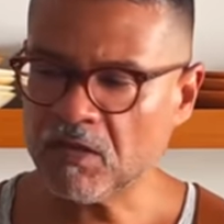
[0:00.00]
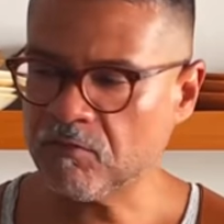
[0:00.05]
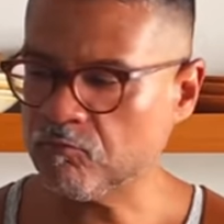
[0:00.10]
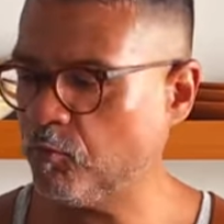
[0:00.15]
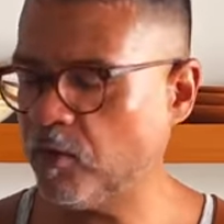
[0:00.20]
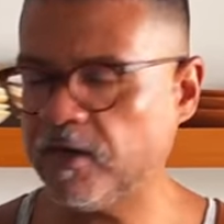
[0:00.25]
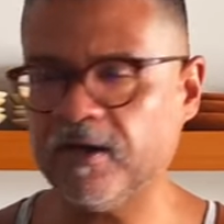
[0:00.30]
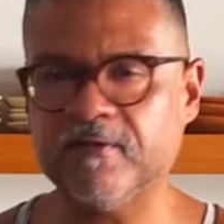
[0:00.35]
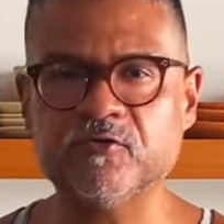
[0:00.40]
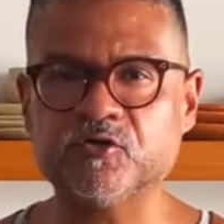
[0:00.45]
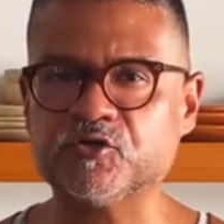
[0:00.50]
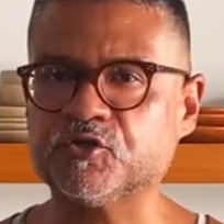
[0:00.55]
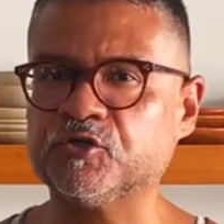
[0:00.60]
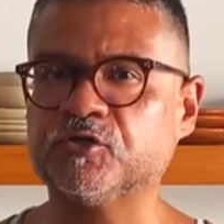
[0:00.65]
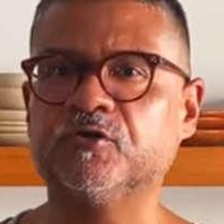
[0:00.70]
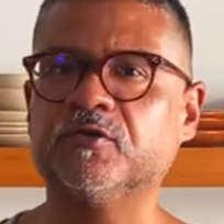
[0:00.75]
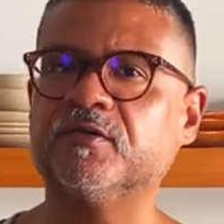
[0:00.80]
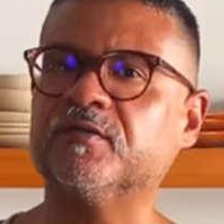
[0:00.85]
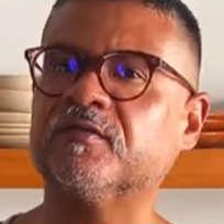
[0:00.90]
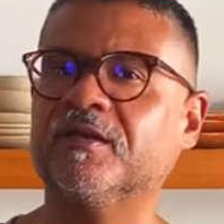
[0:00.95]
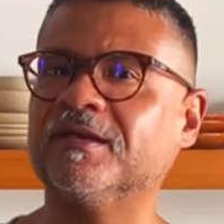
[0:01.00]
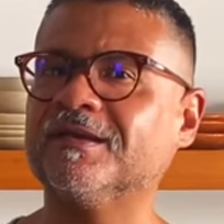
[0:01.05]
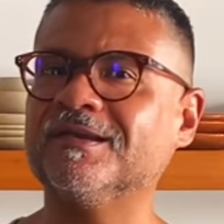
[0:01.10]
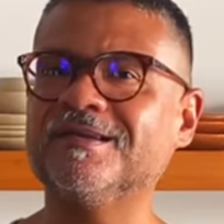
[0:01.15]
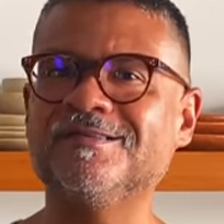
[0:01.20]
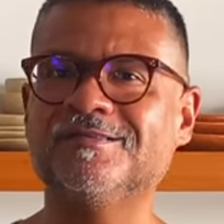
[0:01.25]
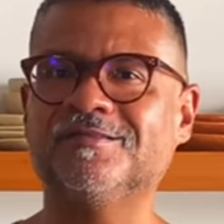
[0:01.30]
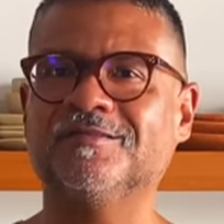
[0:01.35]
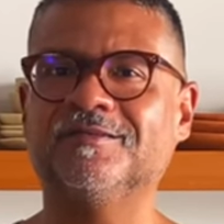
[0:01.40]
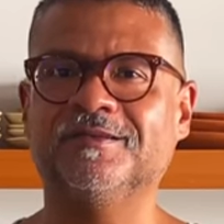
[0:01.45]
whatever sugar is like
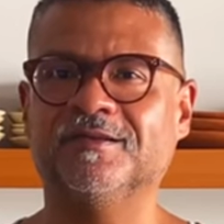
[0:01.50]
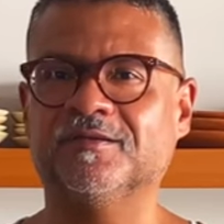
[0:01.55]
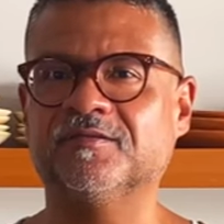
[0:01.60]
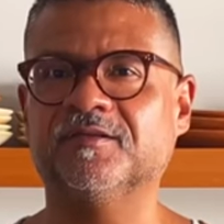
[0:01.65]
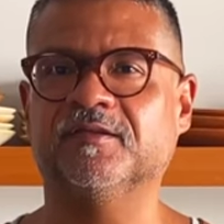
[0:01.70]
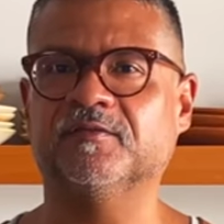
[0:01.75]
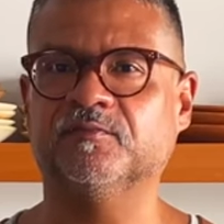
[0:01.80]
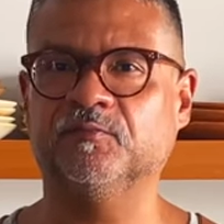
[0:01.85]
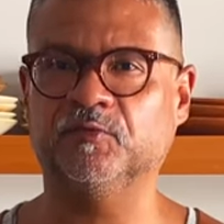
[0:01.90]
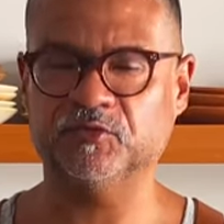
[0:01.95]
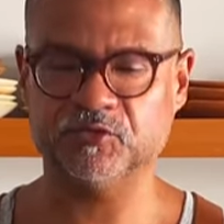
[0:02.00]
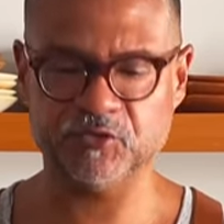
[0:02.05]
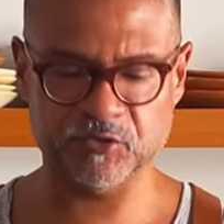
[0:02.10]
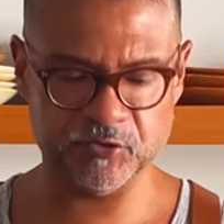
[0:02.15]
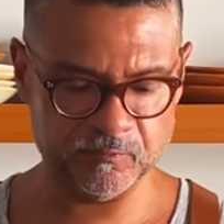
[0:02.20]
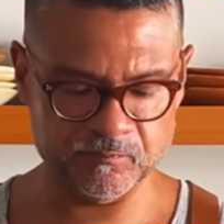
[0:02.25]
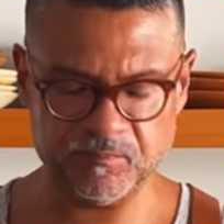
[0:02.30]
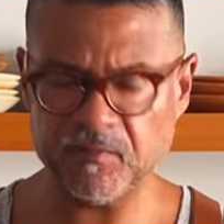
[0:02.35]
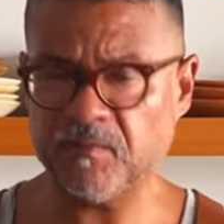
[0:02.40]
easily accessible to you.